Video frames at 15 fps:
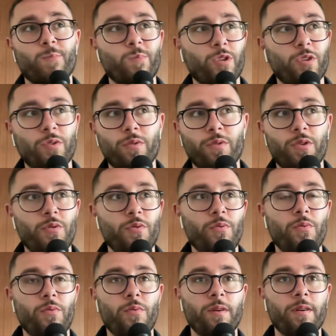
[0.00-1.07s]

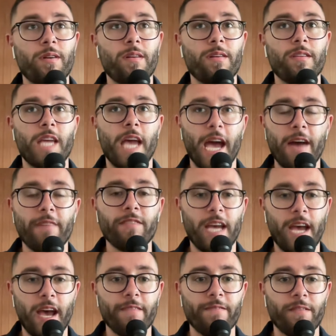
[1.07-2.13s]
You have to
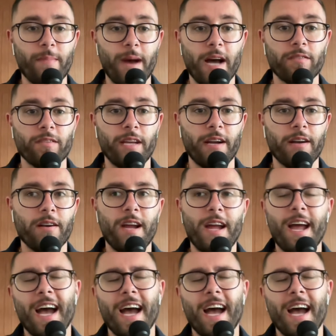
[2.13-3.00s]
have him out there.